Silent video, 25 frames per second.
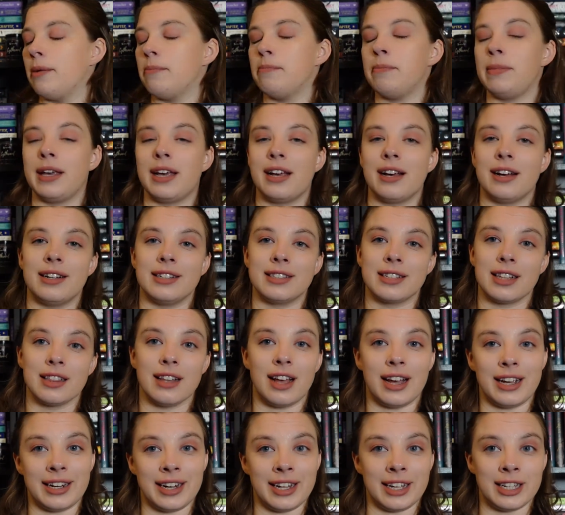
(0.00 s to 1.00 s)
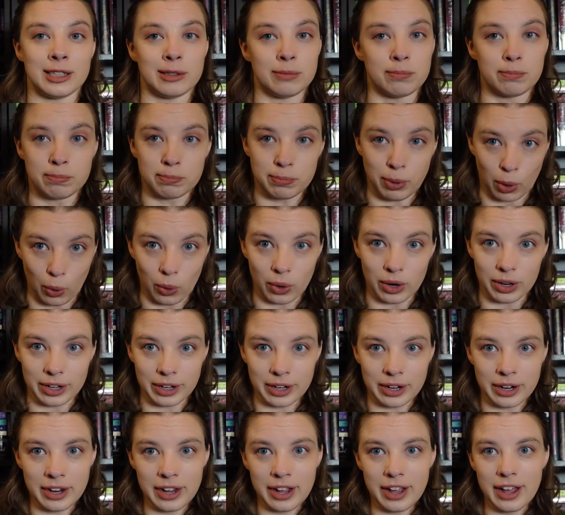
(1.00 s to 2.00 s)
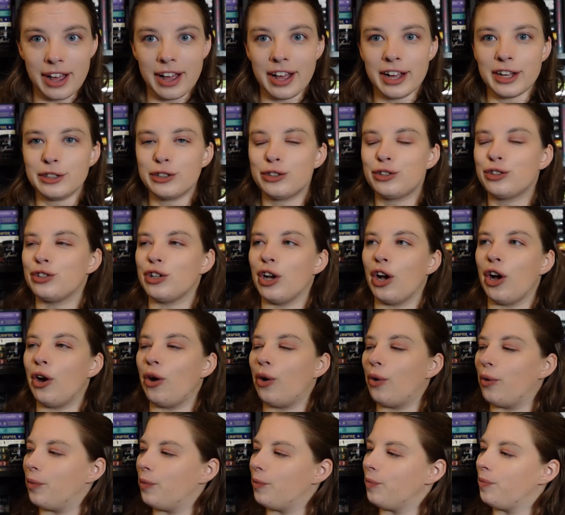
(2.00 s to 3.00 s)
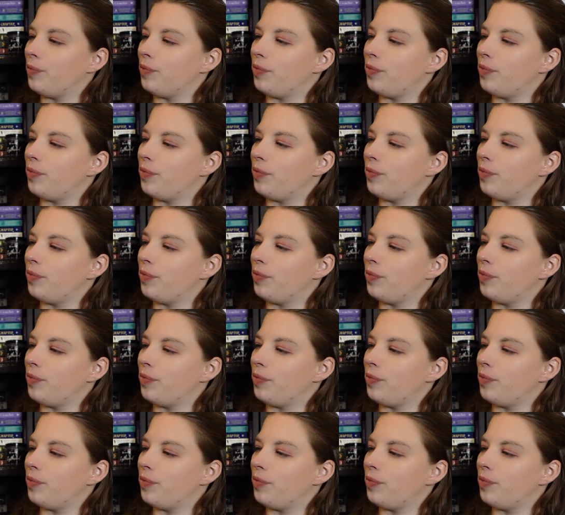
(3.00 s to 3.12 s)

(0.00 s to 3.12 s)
Because Light is bored. So,